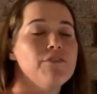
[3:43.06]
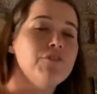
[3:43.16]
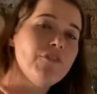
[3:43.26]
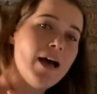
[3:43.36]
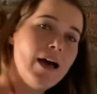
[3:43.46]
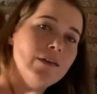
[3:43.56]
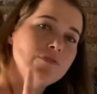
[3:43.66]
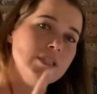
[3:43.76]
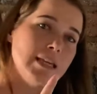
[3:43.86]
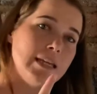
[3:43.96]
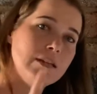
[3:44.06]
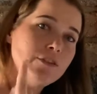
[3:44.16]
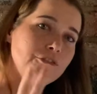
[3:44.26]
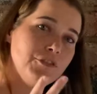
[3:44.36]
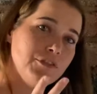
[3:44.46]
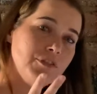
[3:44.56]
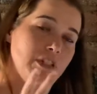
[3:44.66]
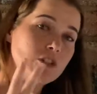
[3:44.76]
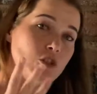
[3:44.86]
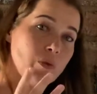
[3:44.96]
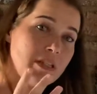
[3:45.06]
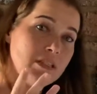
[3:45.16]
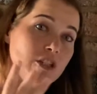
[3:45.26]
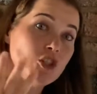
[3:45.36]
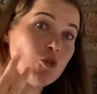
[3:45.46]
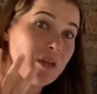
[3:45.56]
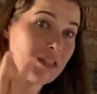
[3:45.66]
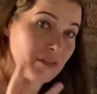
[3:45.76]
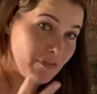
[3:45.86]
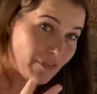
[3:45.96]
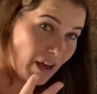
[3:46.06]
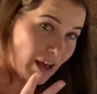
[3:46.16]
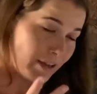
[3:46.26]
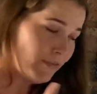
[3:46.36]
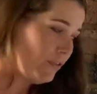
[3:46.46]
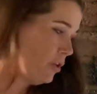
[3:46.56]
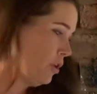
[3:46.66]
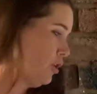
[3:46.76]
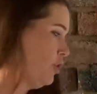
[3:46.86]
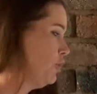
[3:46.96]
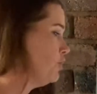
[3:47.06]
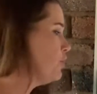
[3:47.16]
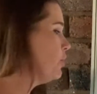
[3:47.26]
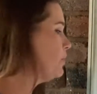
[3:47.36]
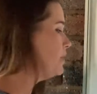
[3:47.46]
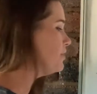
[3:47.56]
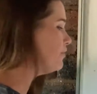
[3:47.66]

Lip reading: 5, 10, 15, 20, 25. So it is